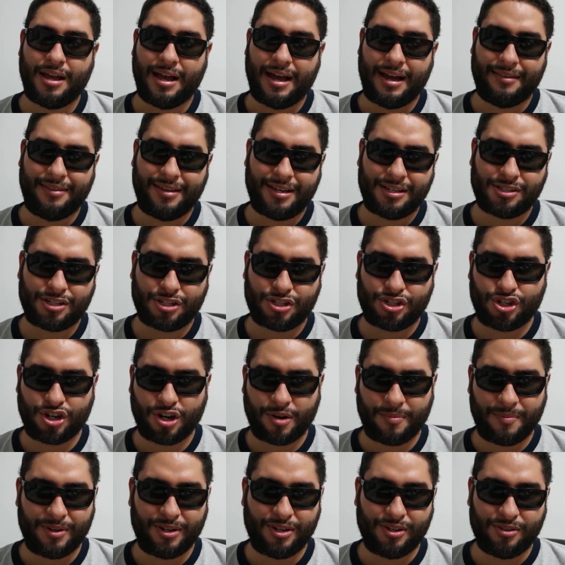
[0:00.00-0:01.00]
I think it's a
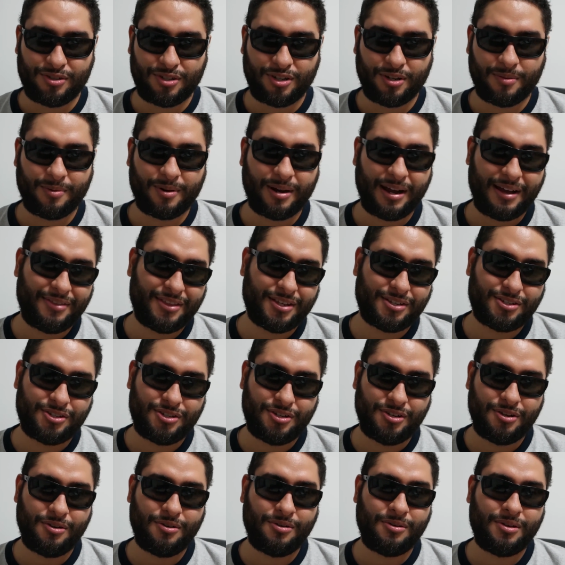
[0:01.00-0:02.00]
German YouTuber, and this
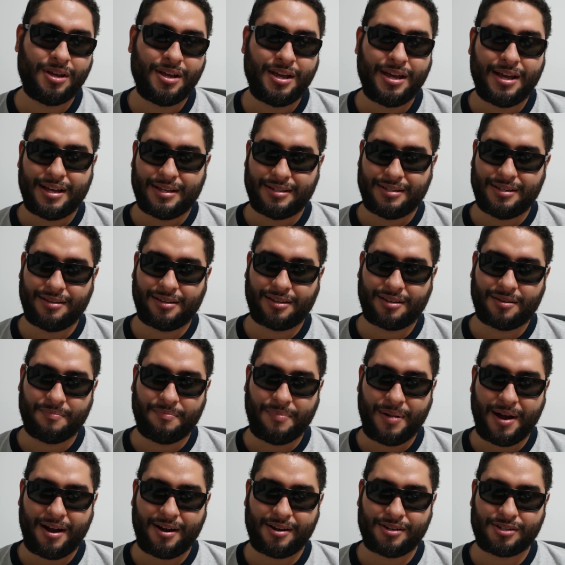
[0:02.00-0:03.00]
dude did the
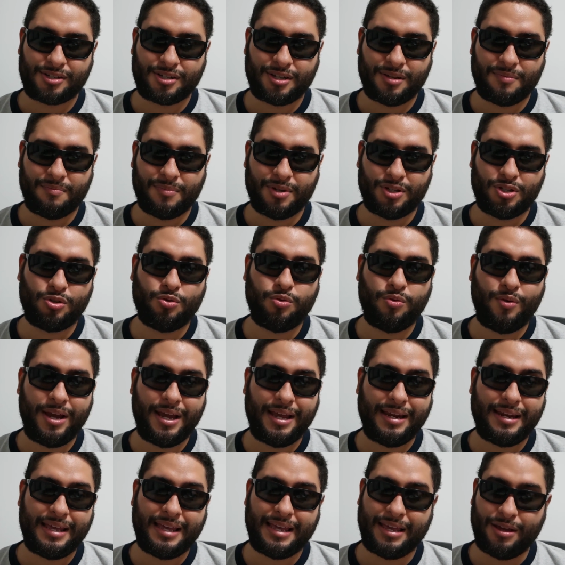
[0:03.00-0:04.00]
comparison
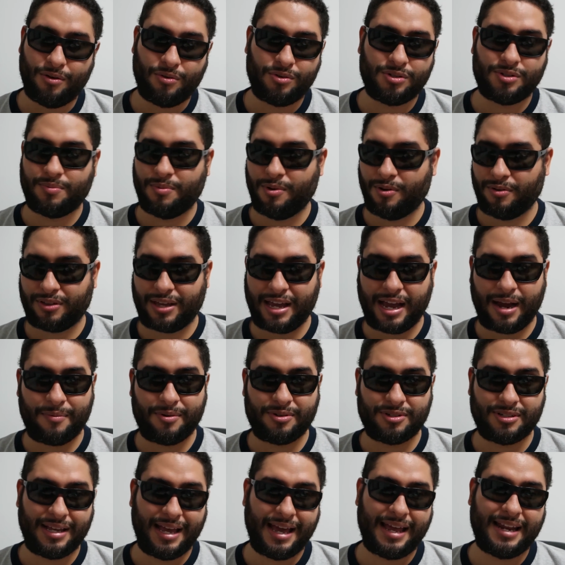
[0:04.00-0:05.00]
between, he owns both
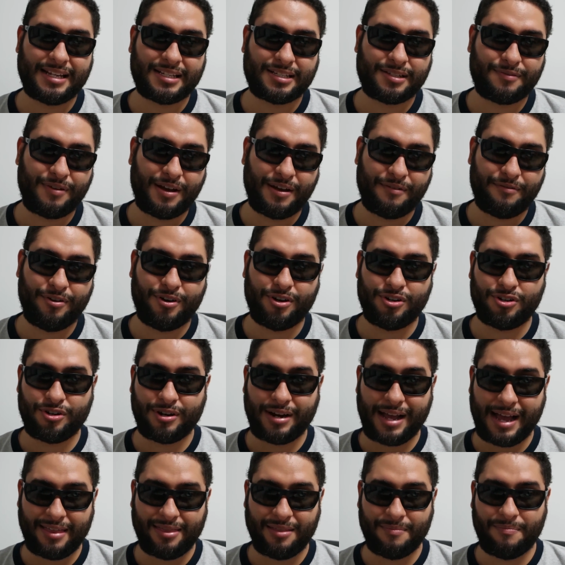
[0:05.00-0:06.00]
cameras, the
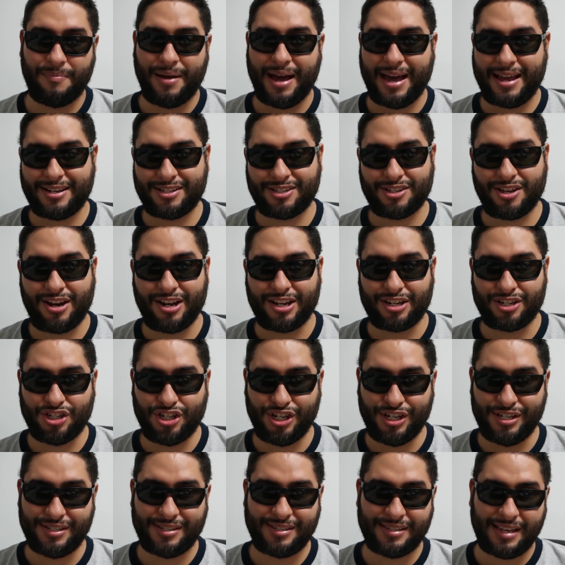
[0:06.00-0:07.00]
NX500 and the Panasonic
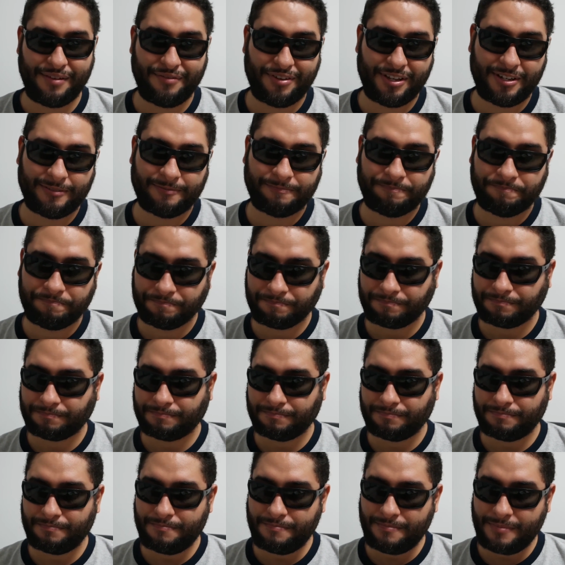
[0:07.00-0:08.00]
G7.
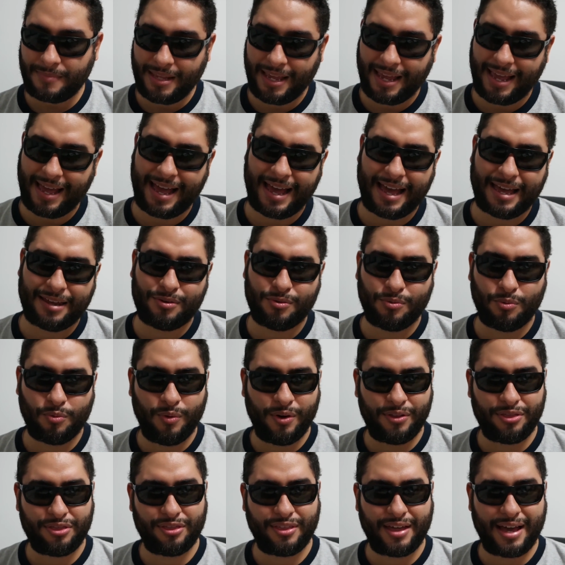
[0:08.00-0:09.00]
And
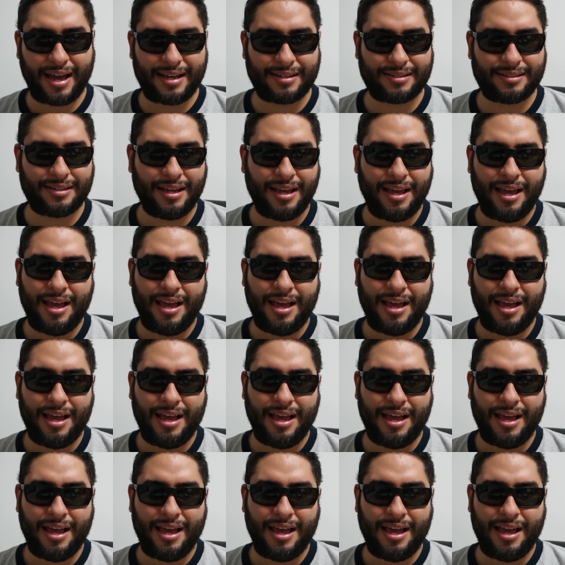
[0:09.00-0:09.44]
with that,